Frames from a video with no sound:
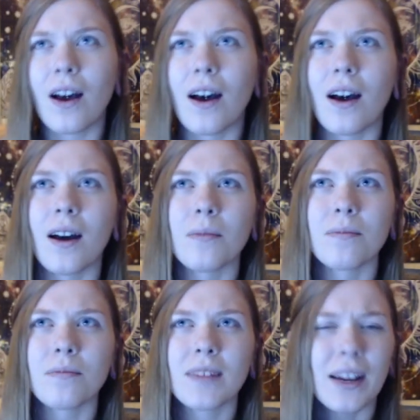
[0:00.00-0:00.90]

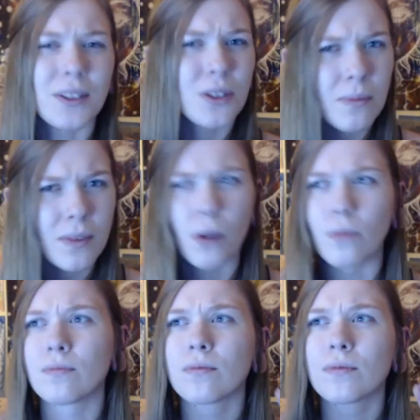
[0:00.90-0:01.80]

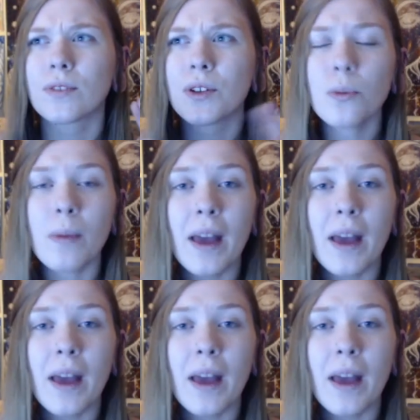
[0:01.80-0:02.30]
2